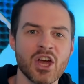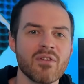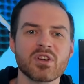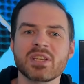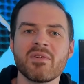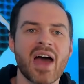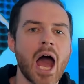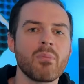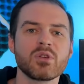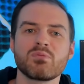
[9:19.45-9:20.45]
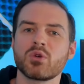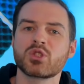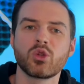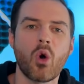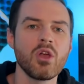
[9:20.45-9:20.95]
for some of Apple's most
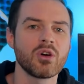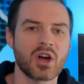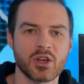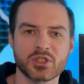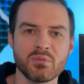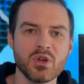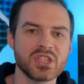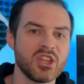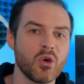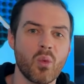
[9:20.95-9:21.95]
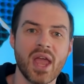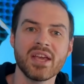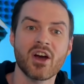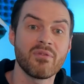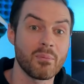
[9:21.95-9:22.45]
loyal customers in the
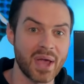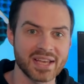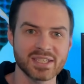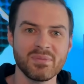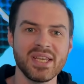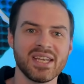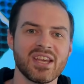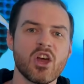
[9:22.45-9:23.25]
wake of abandonment